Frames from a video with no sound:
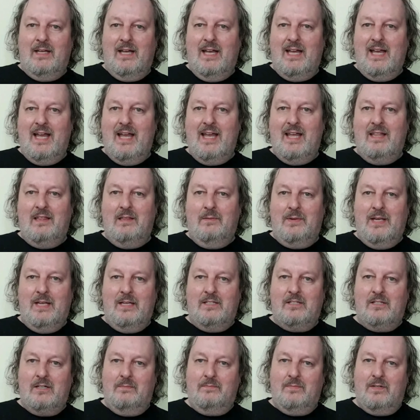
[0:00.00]
in the
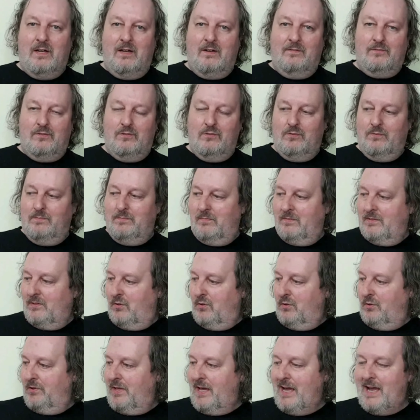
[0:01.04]
meantime, after
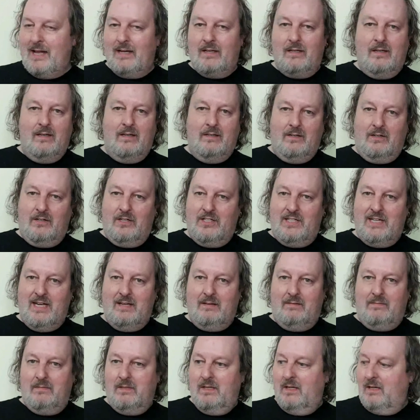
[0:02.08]
all that, like I said,